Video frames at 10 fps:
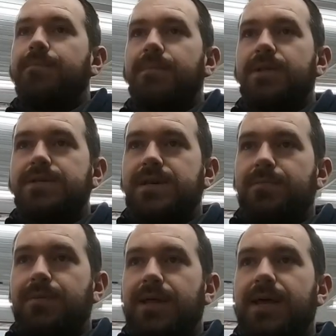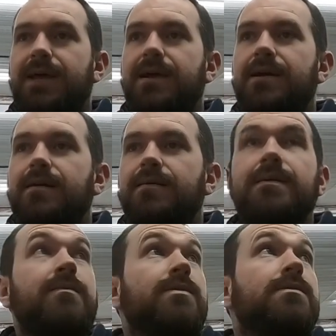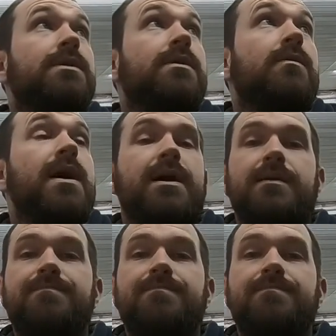We'll just hit play here and we'll do a little walk.